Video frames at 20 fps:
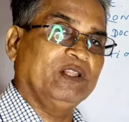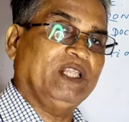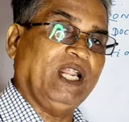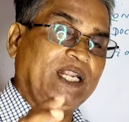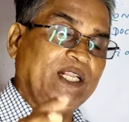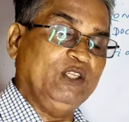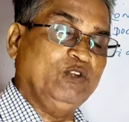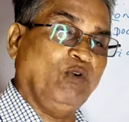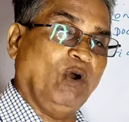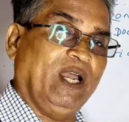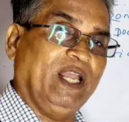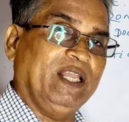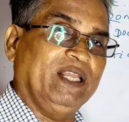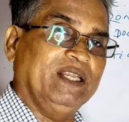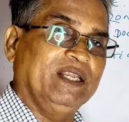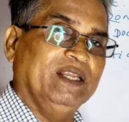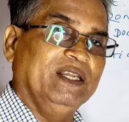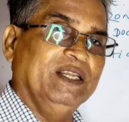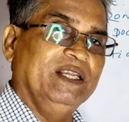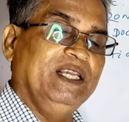That is
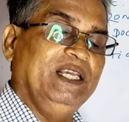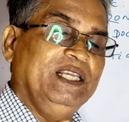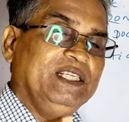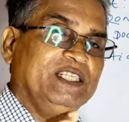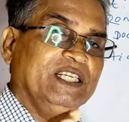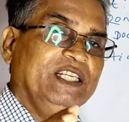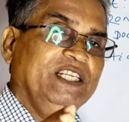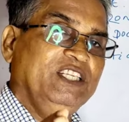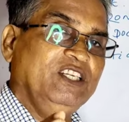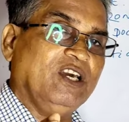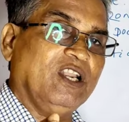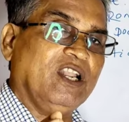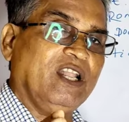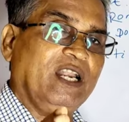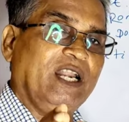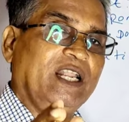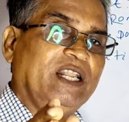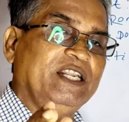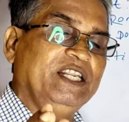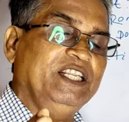why he is
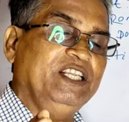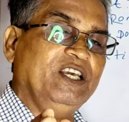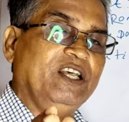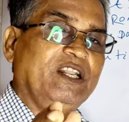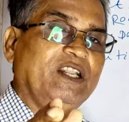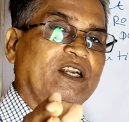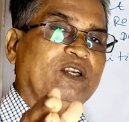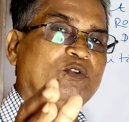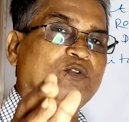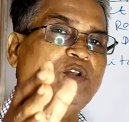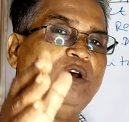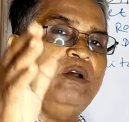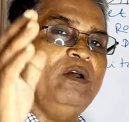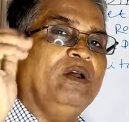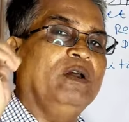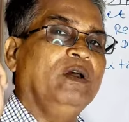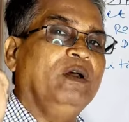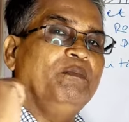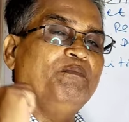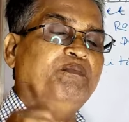nearer and nearer to
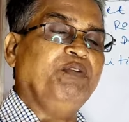the